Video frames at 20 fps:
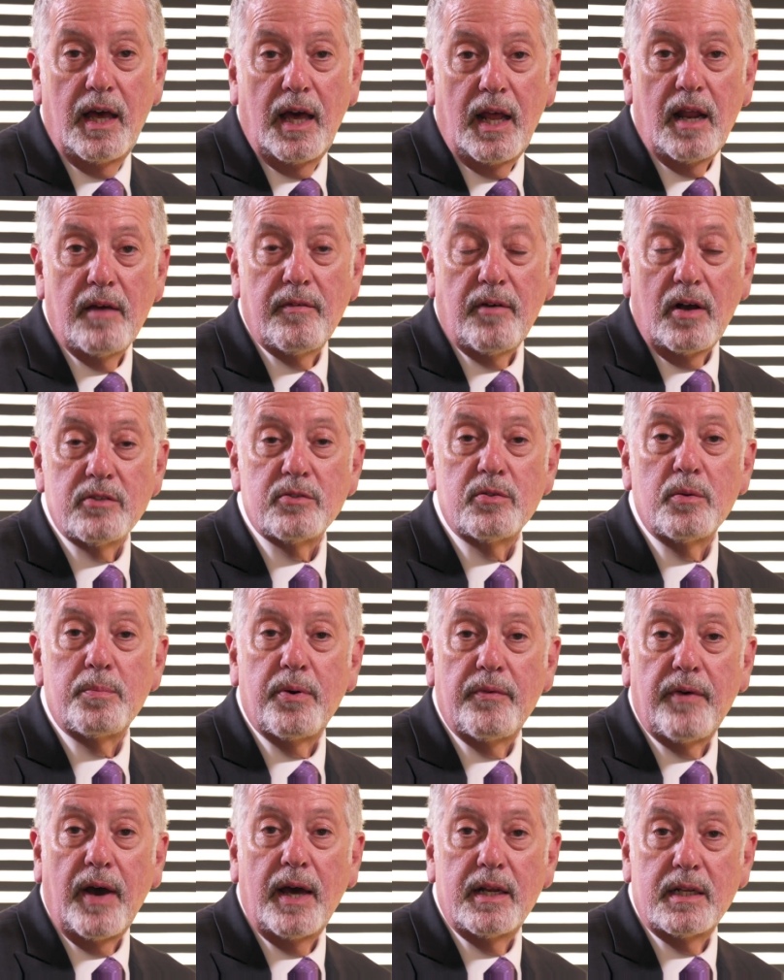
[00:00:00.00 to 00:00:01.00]
and I've also
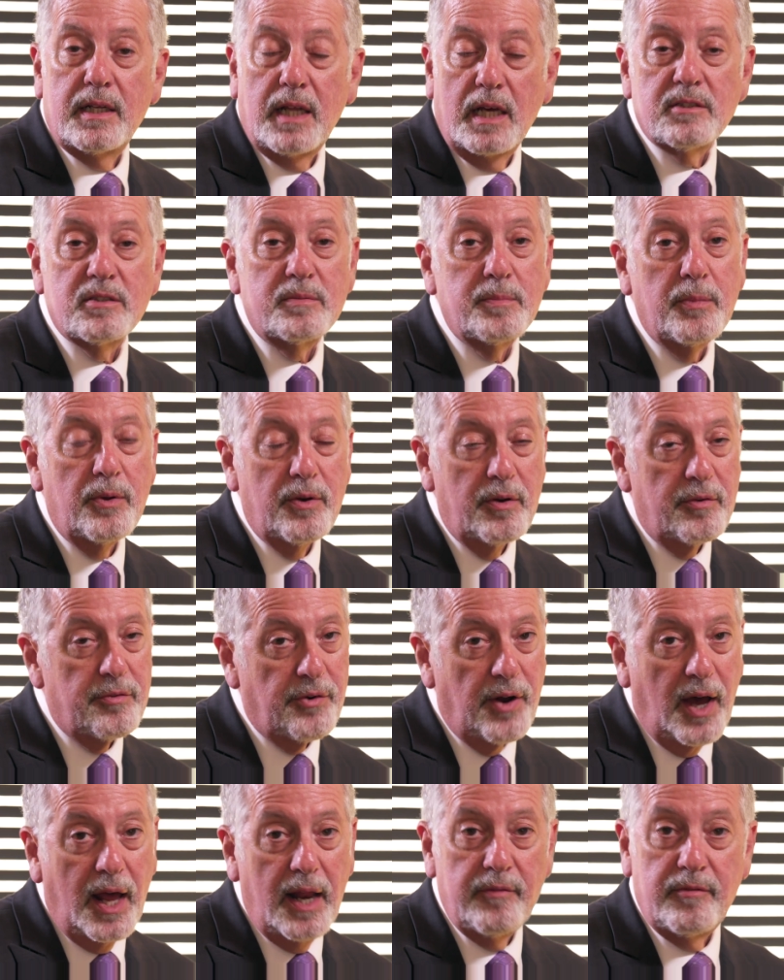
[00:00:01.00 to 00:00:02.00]
provided testimony in a
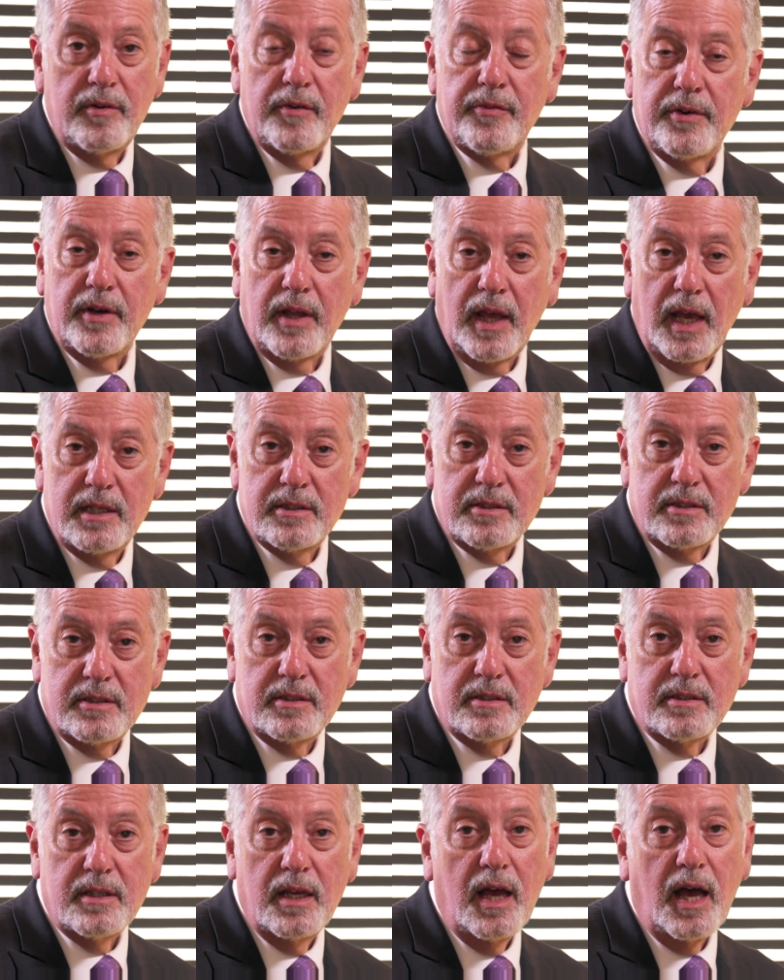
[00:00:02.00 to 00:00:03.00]
variety of different
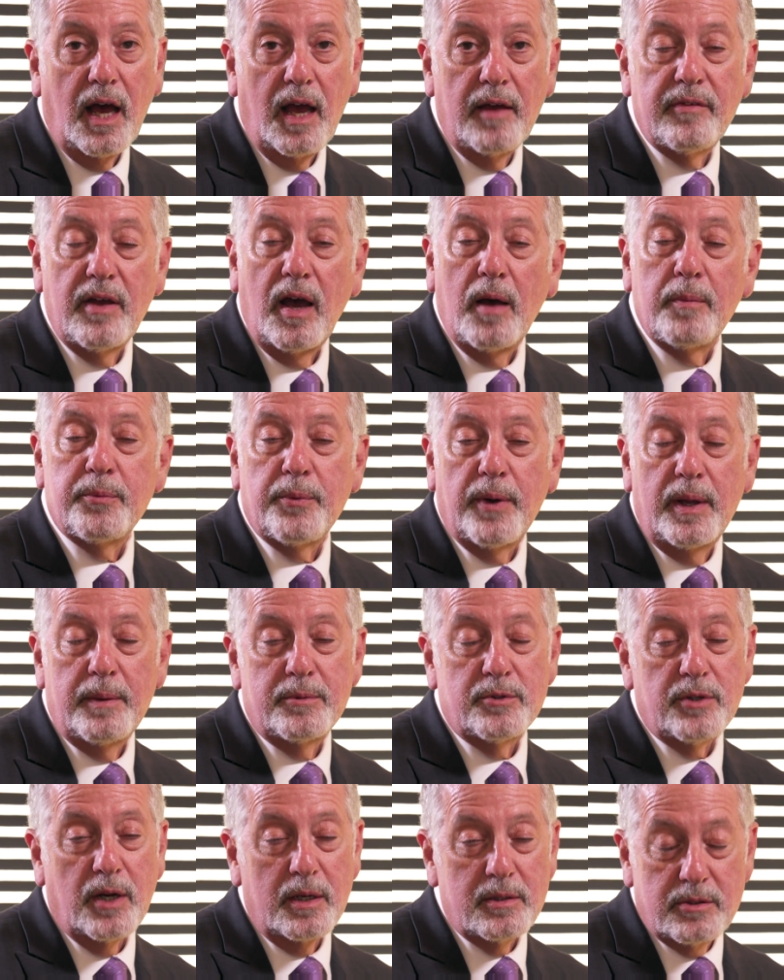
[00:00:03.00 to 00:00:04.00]
cases. I've helped write
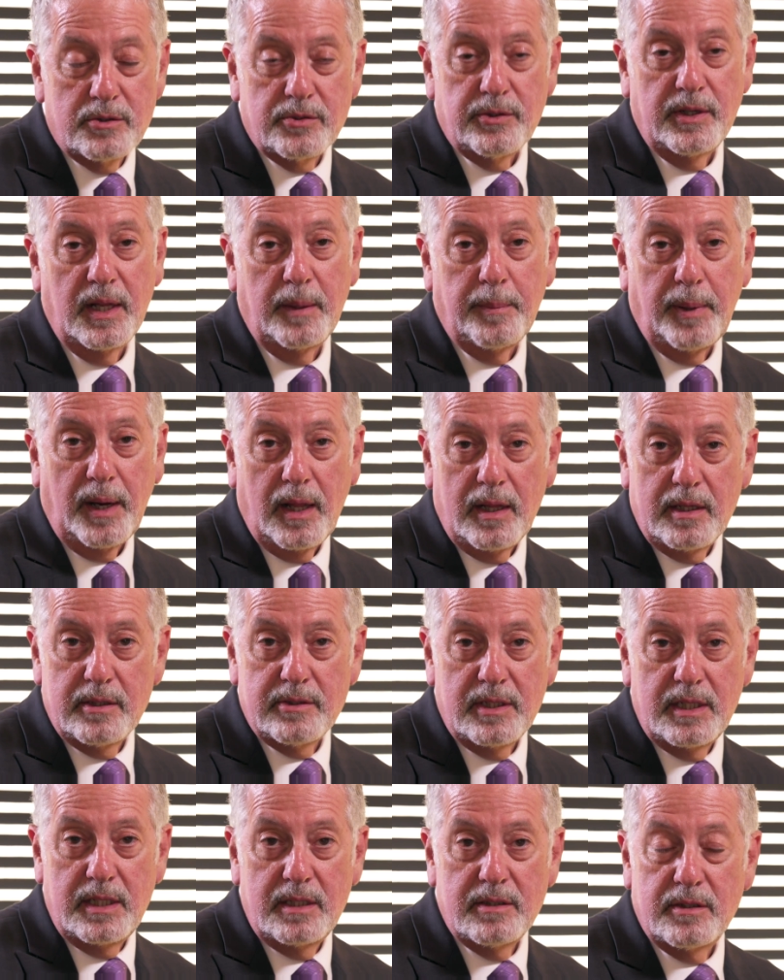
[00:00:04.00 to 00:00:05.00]
drug screening
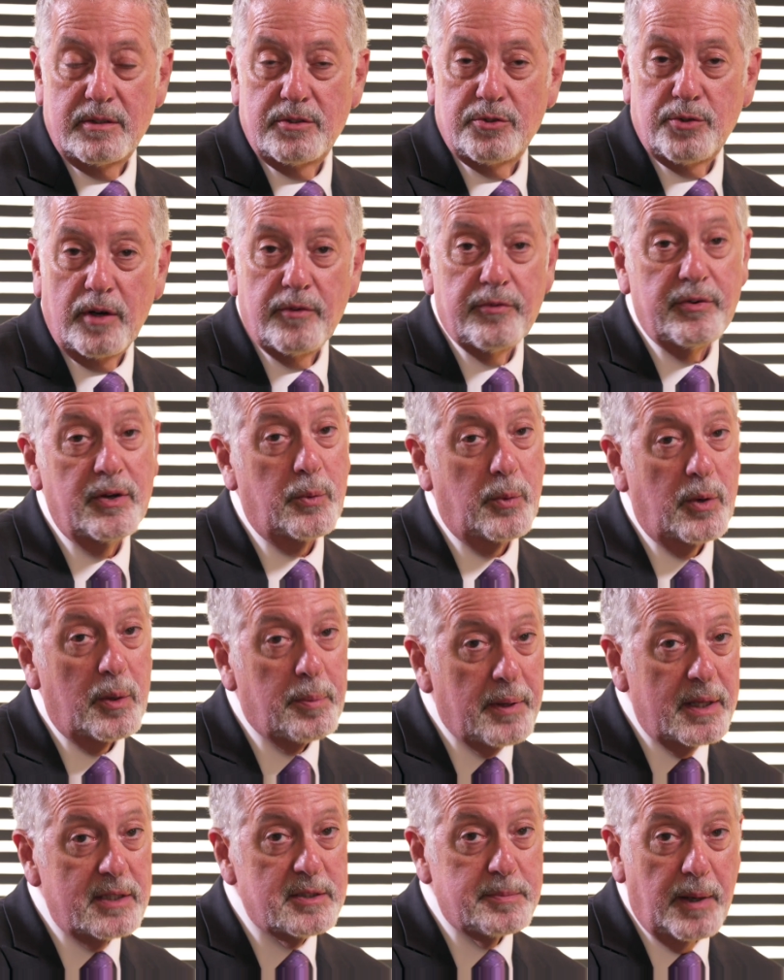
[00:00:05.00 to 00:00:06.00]
policies and drug-free
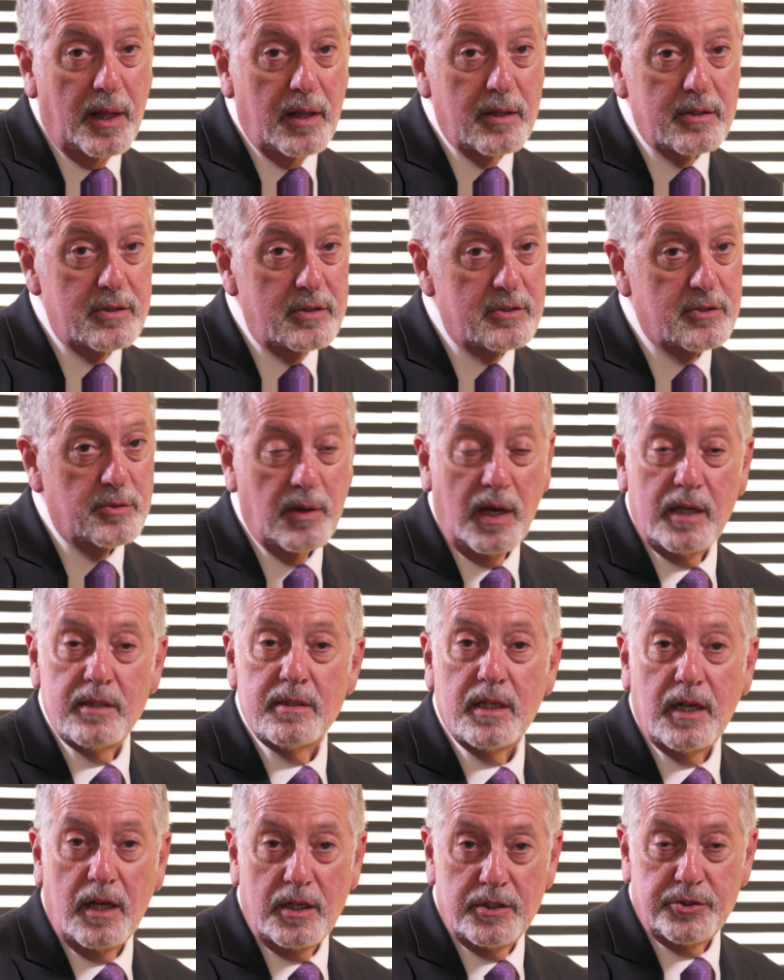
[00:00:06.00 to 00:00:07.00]
workplace policies around
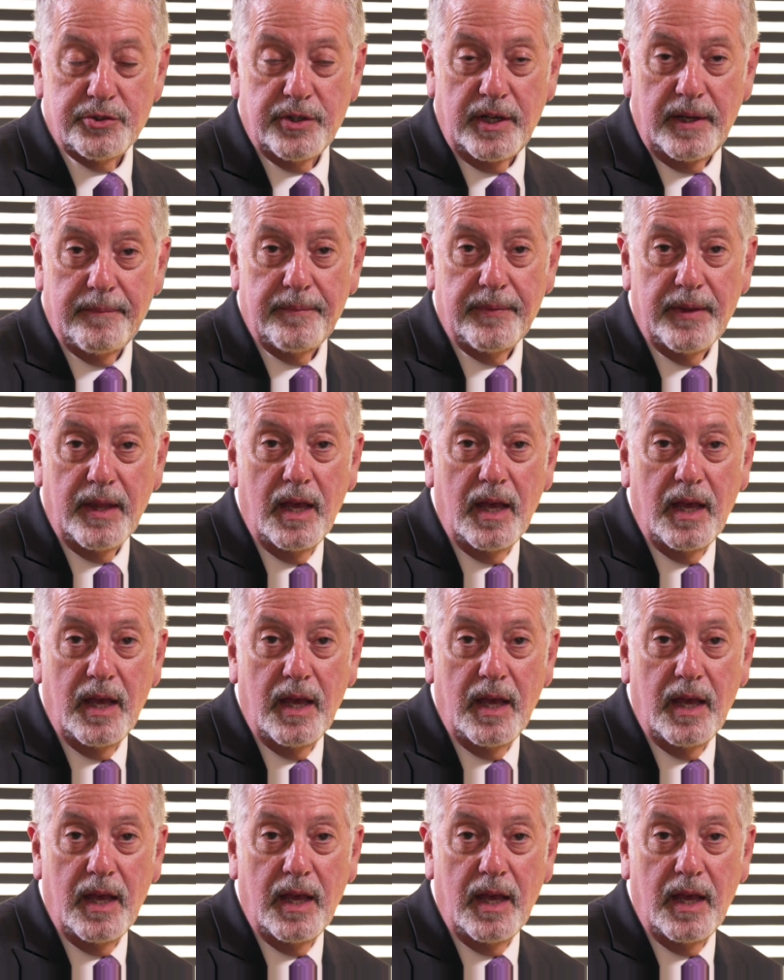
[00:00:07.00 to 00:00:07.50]
the country.